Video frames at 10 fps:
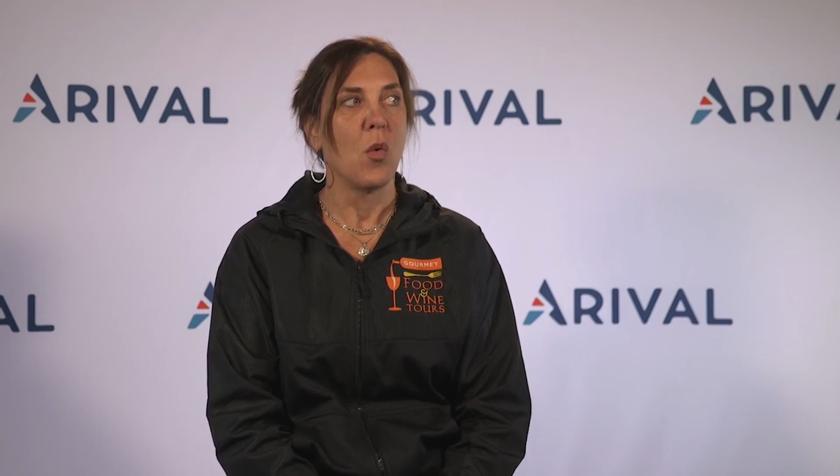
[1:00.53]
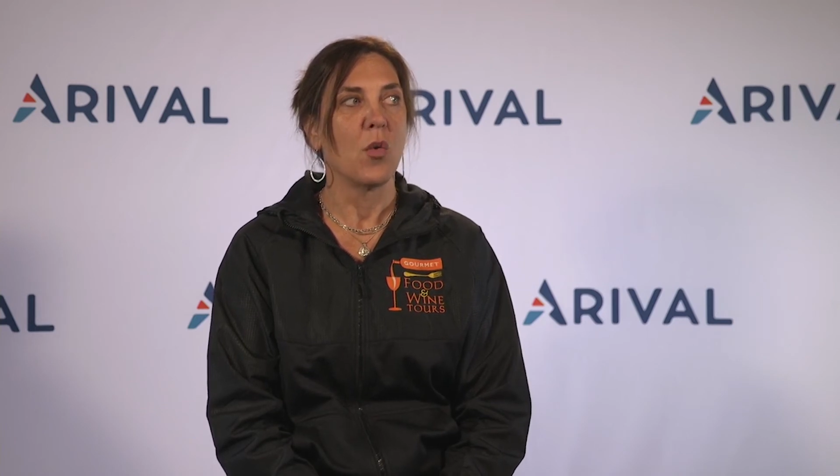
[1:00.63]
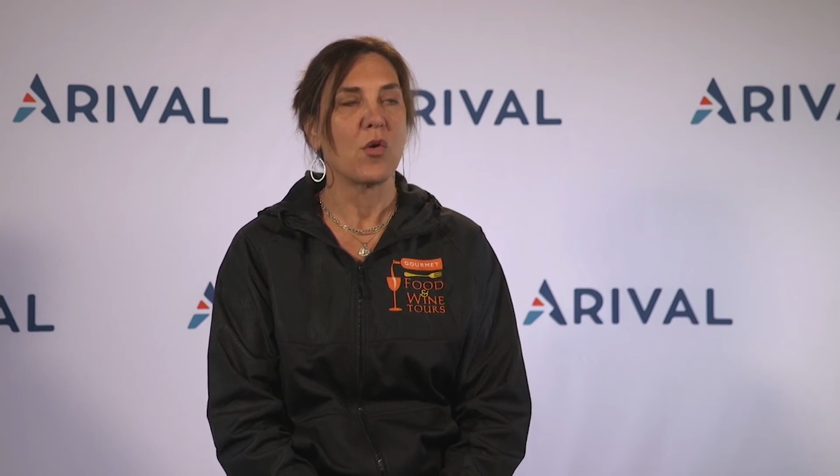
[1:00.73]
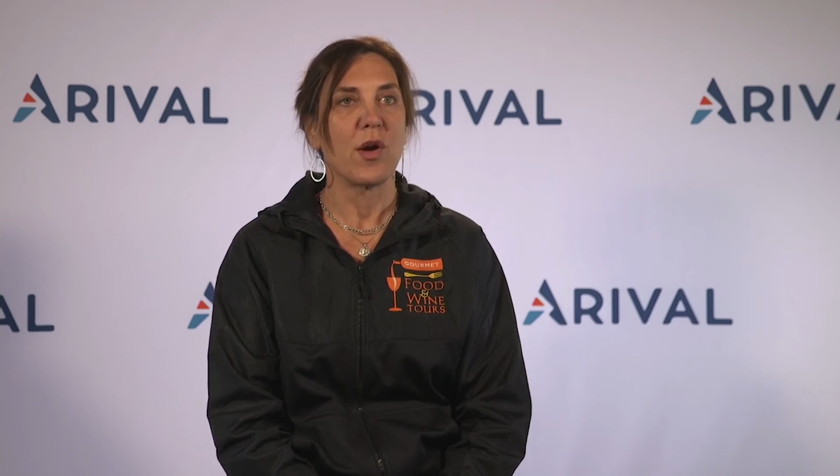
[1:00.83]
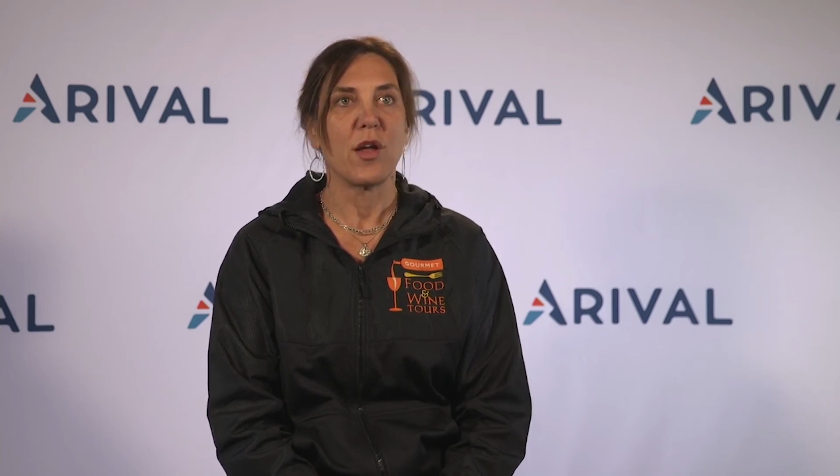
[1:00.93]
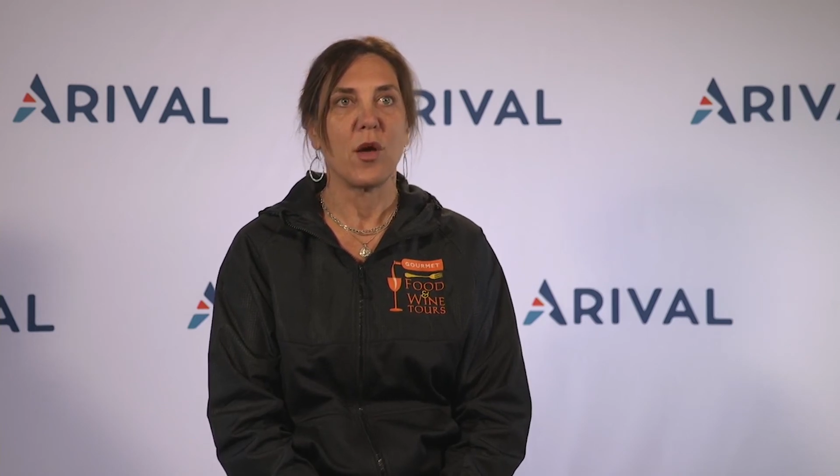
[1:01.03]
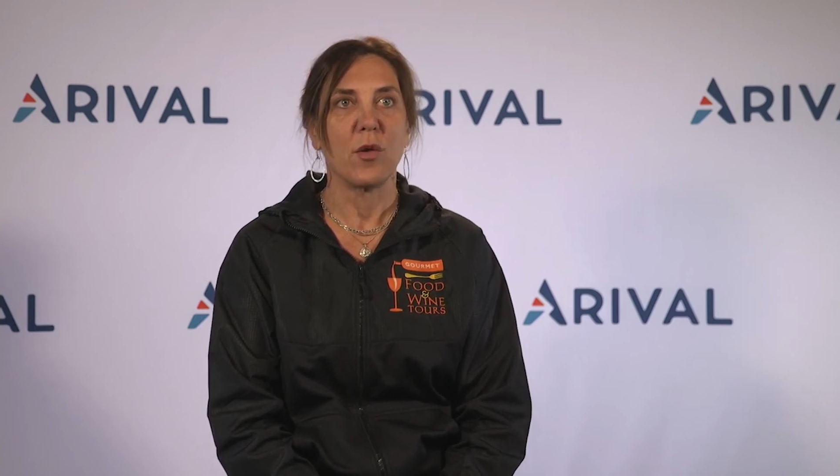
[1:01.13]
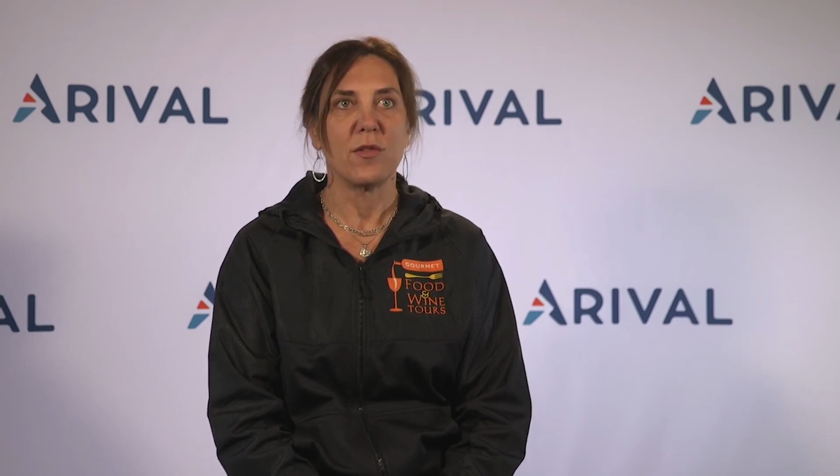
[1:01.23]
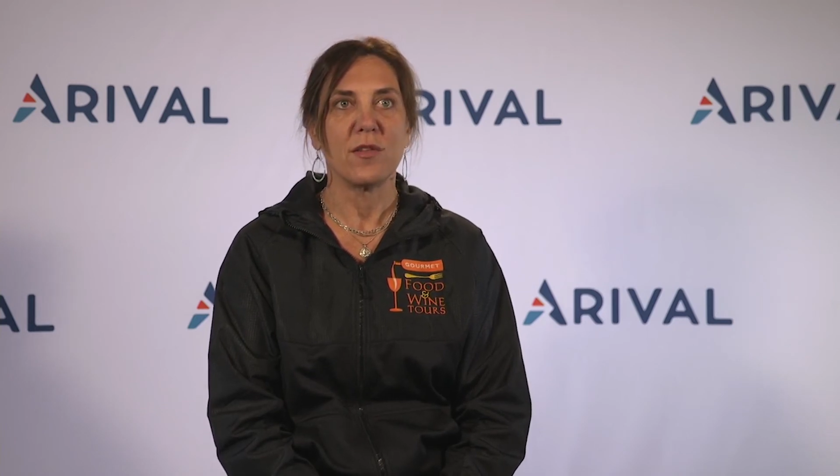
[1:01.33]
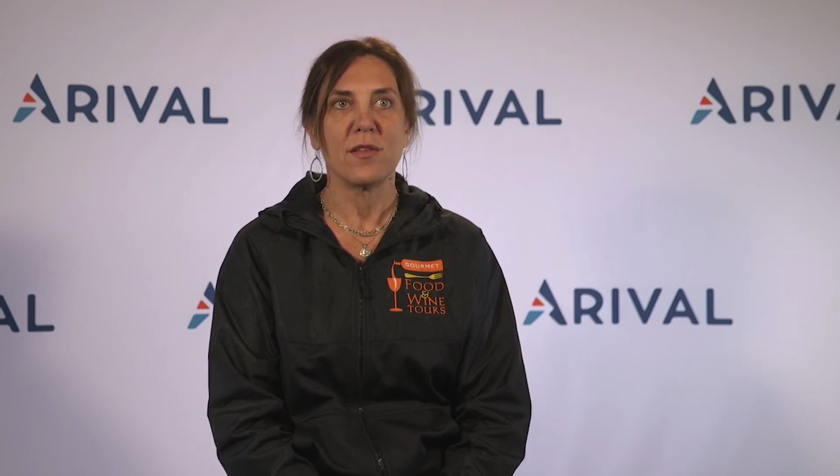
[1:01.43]
were great
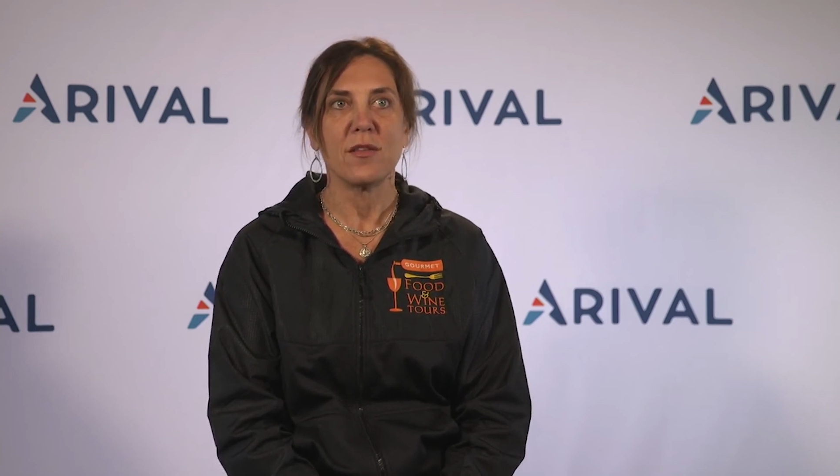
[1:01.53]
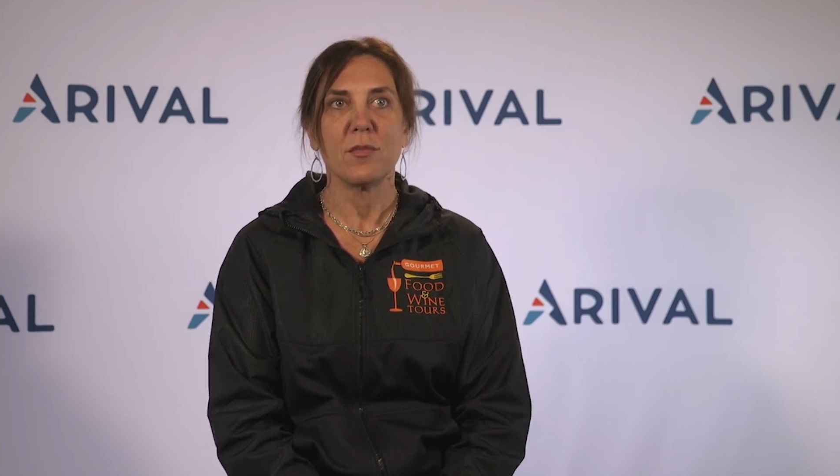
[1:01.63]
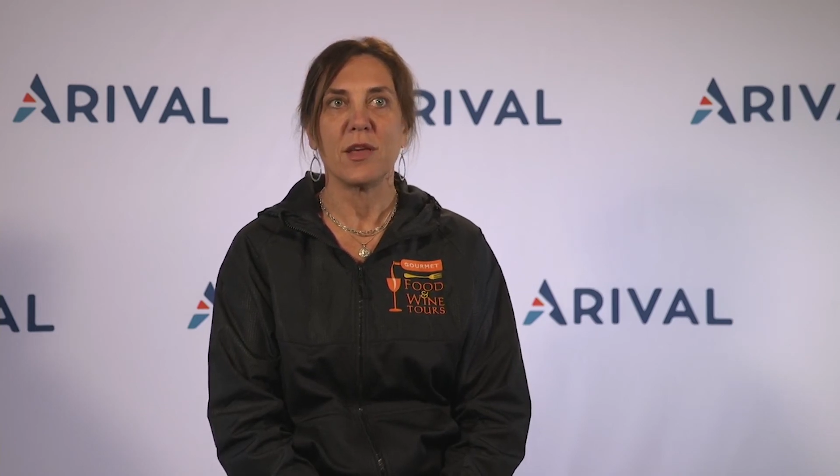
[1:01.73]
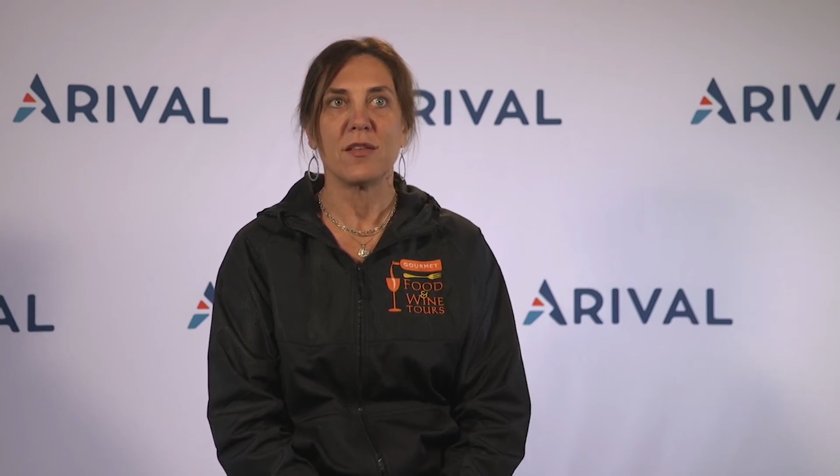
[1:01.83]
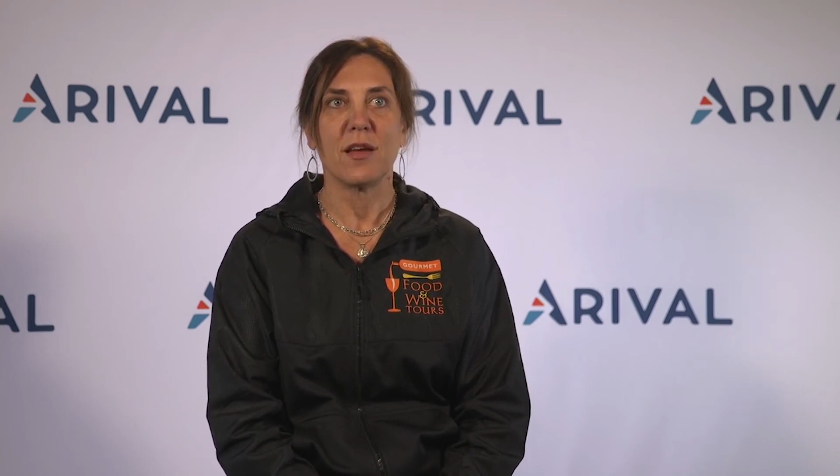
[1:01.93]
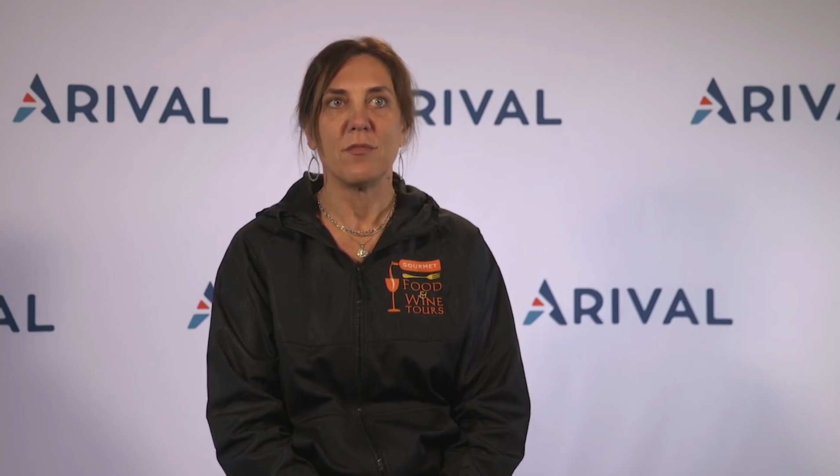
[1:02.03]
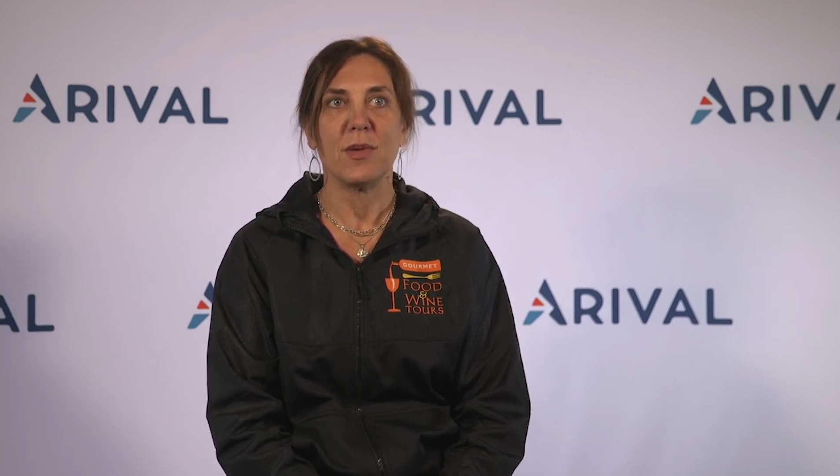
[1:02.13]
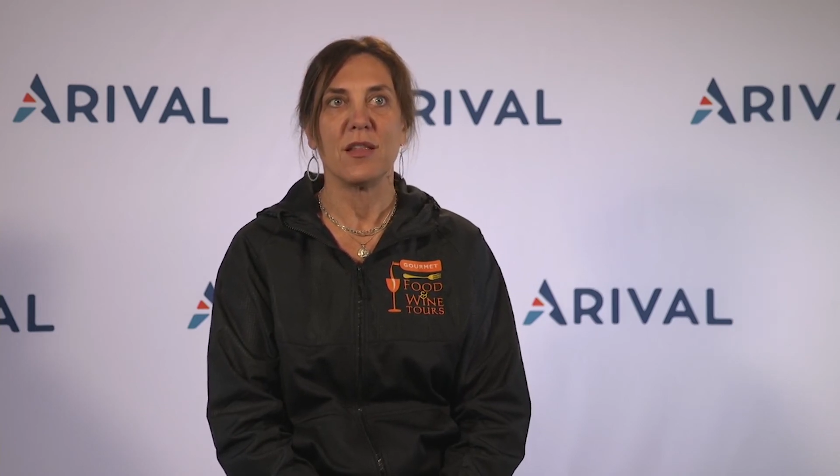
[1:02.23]
hostesses because I'd